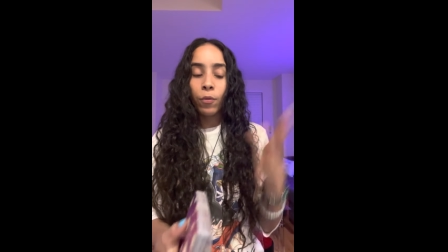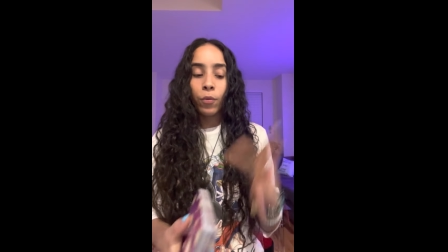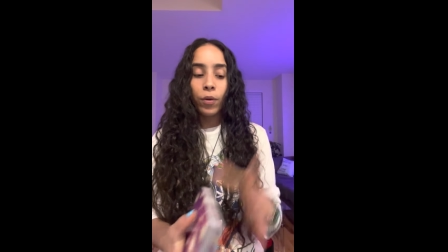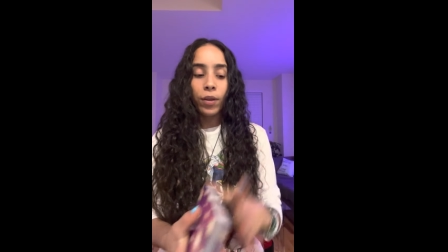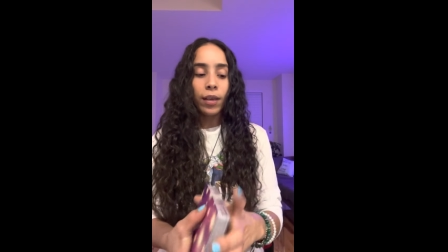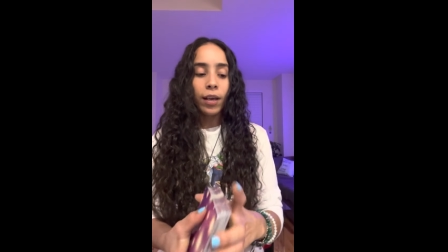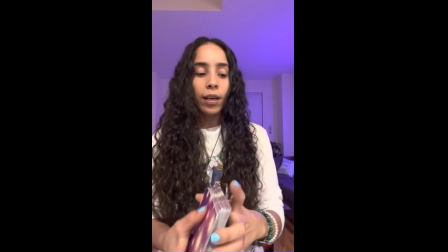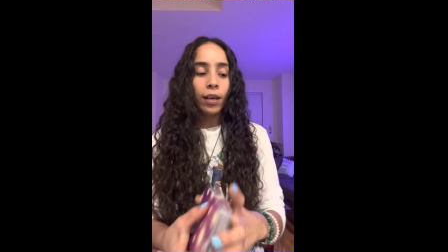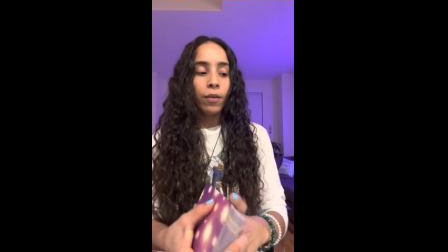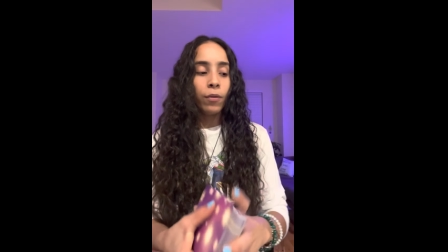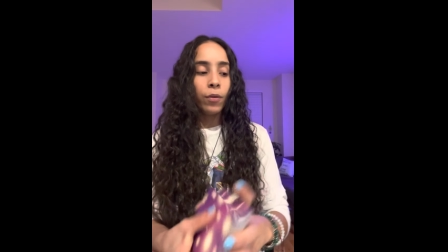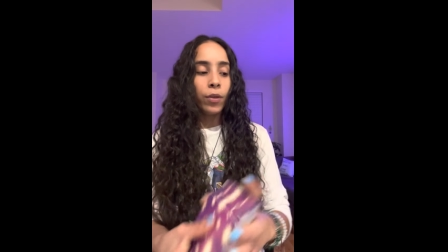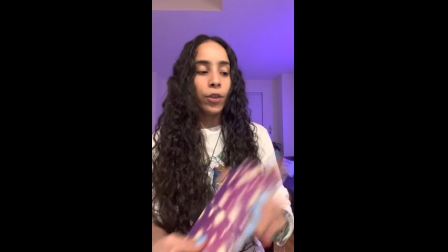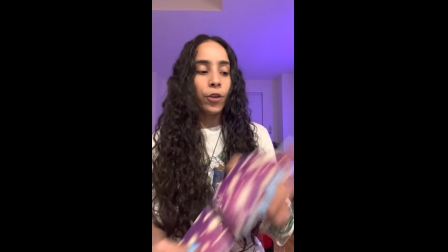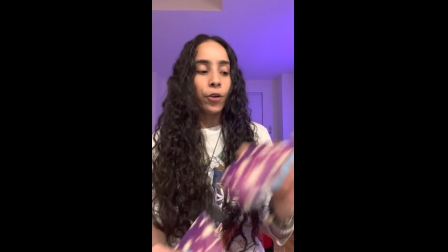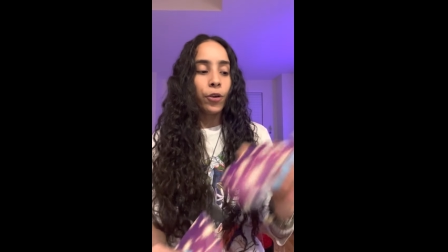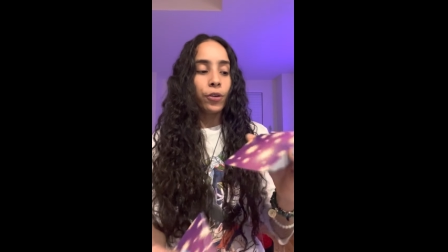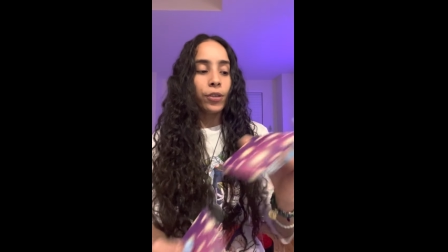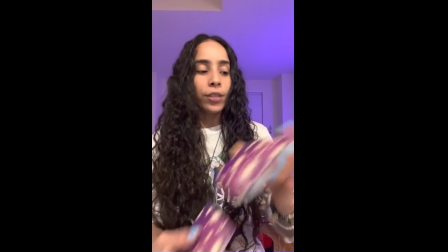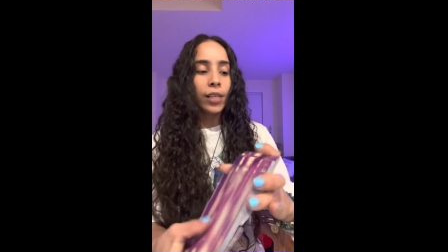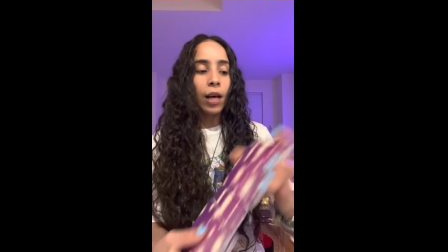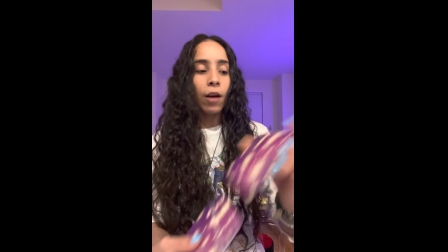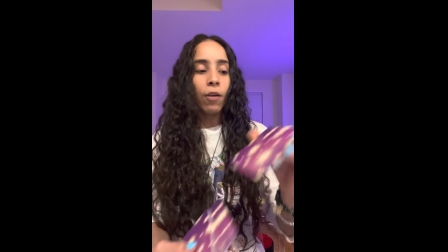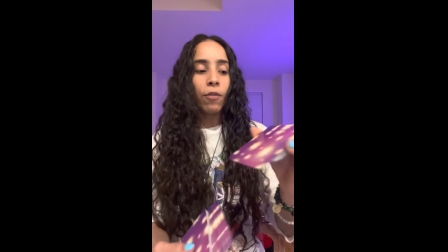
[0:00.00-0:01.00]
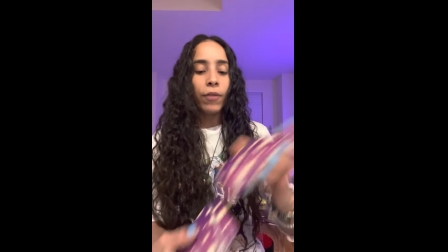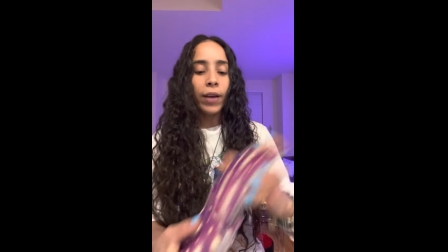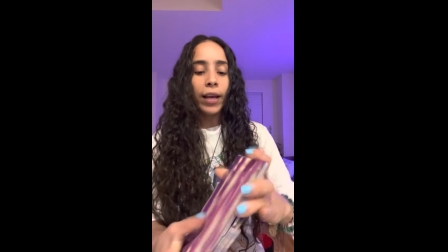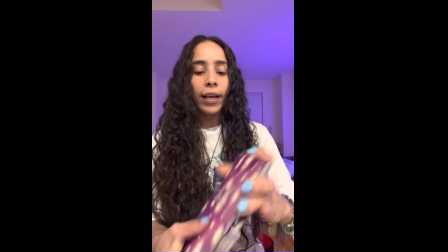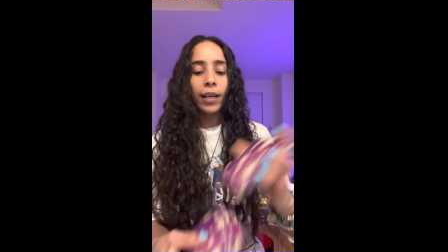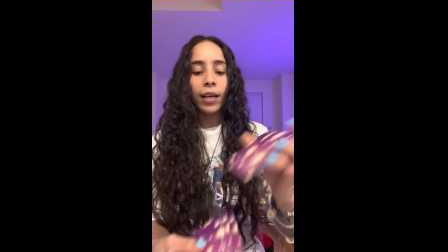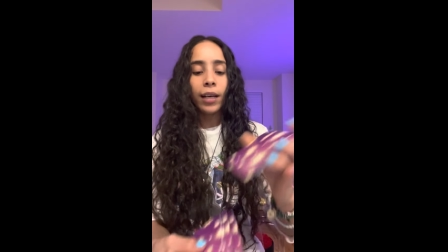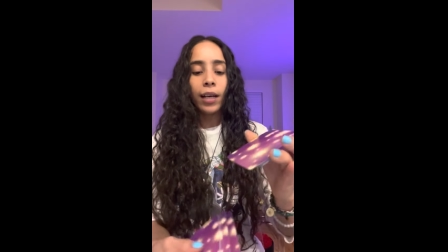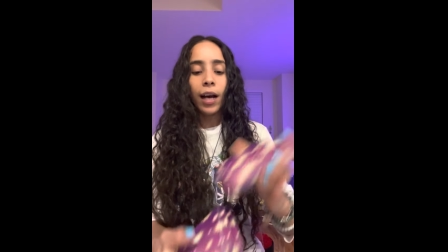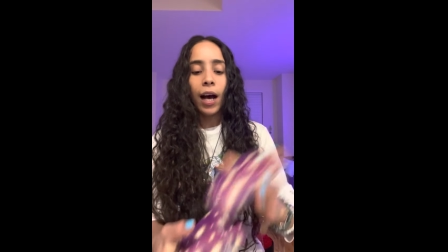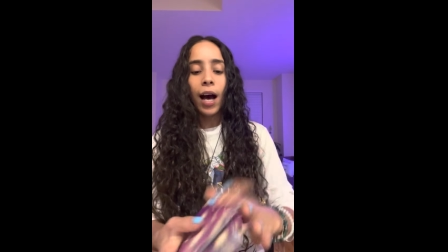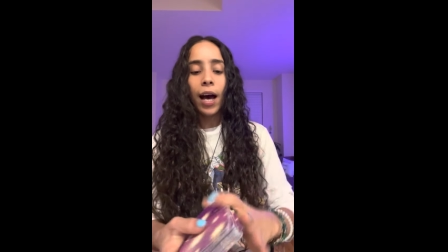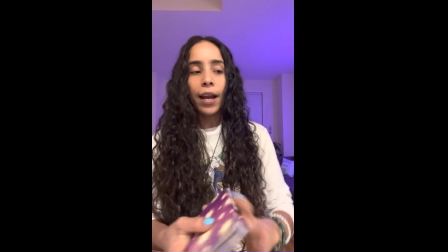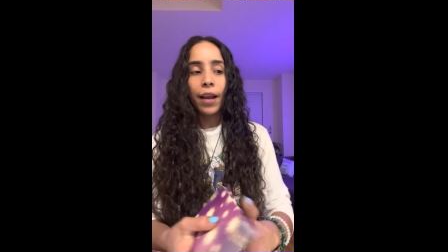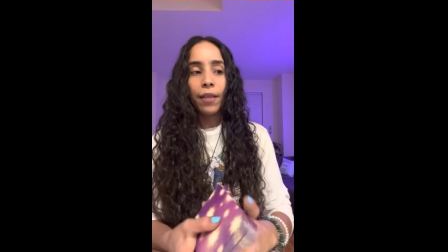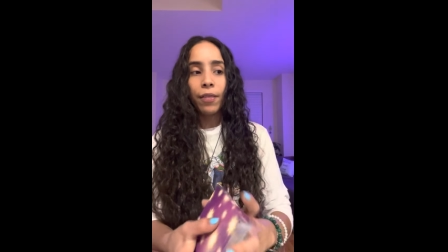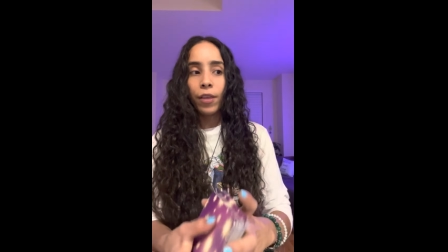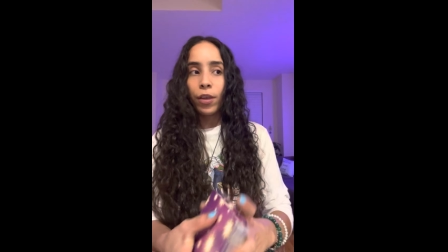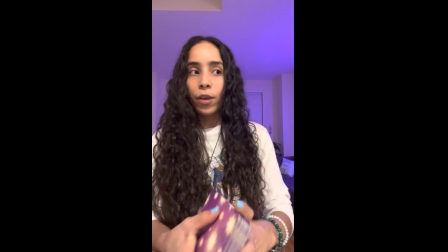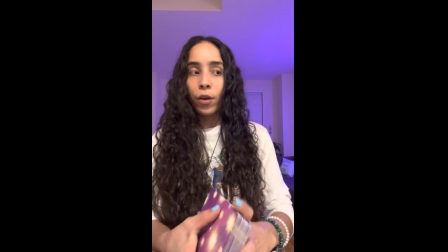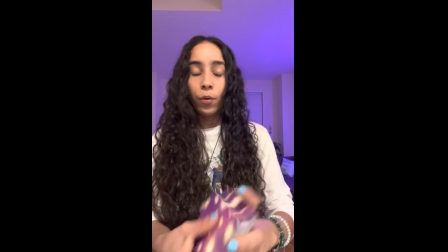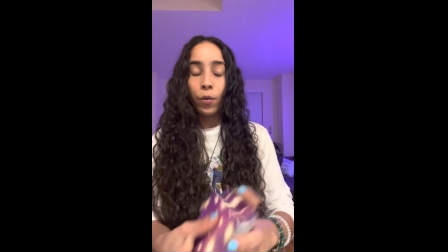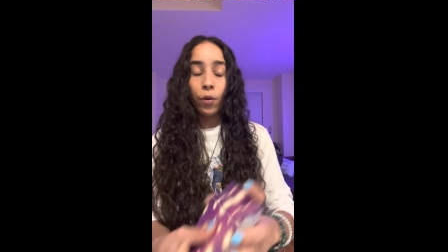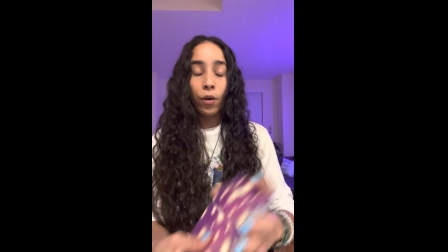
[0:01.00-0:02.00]
with yourself and God and
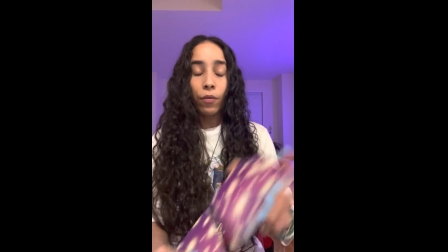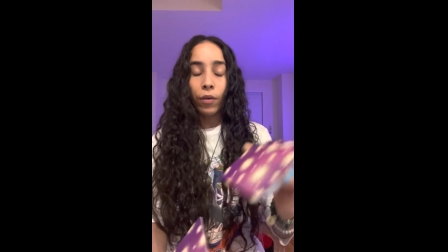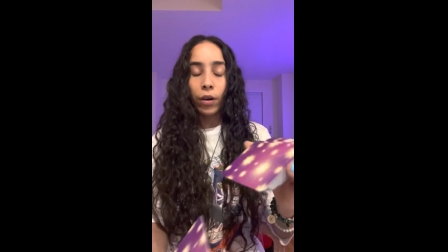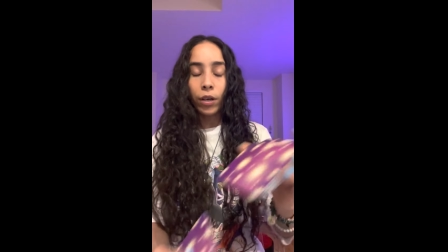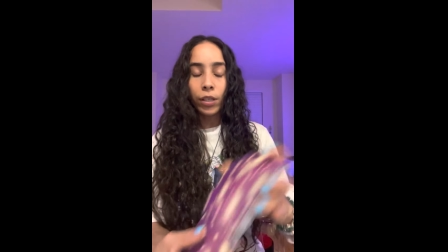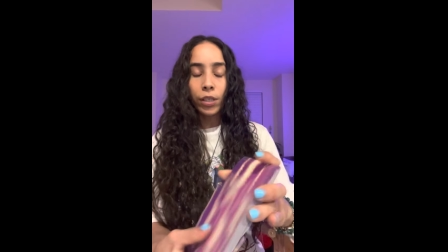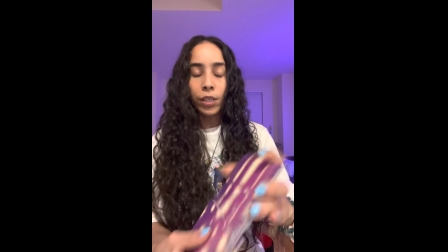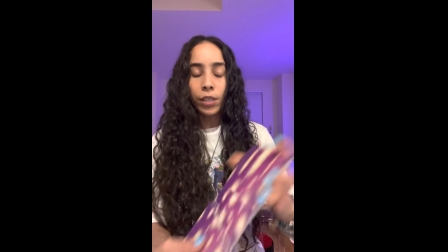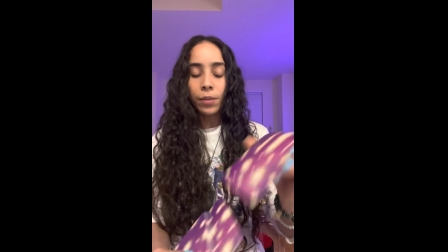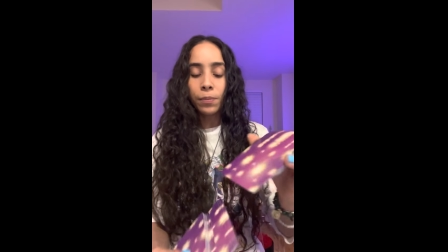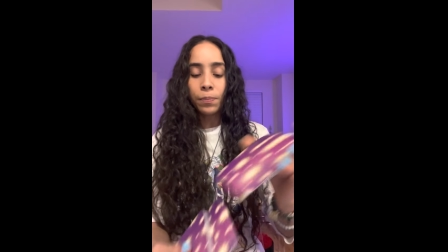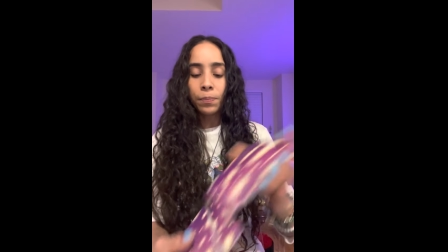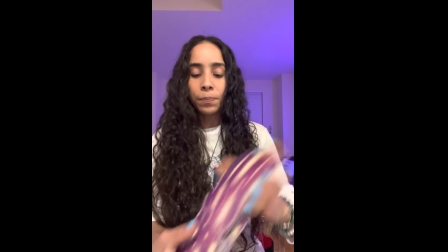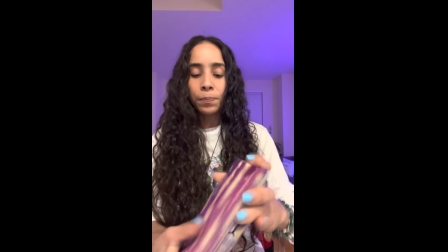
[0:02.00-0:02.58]
the universe,